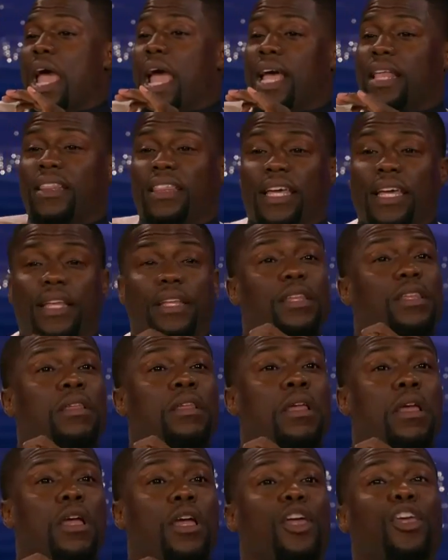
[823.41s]
And then
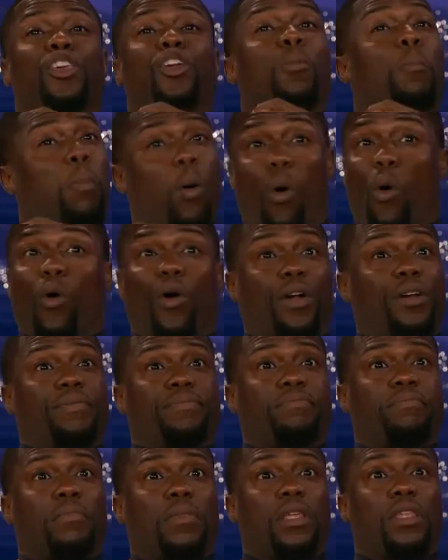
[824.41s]
you're bored.
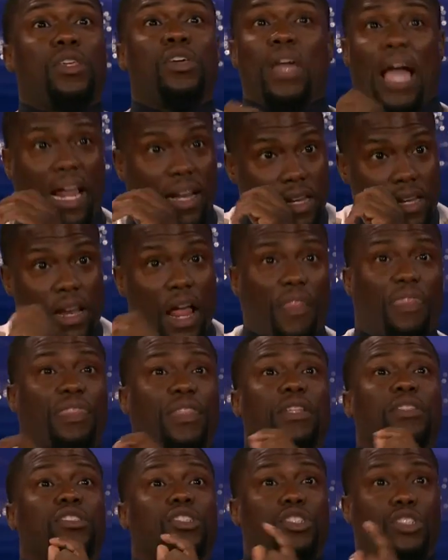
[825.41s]
You got
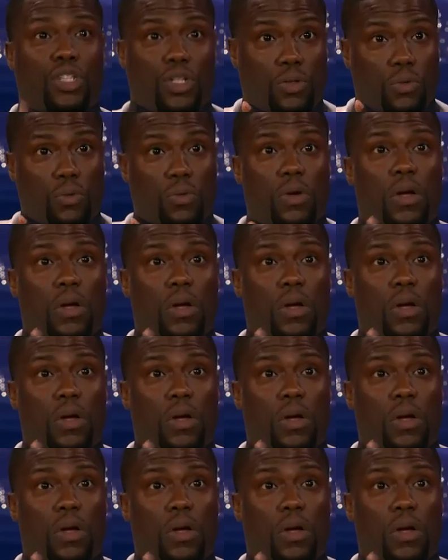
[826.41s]
nothing to do.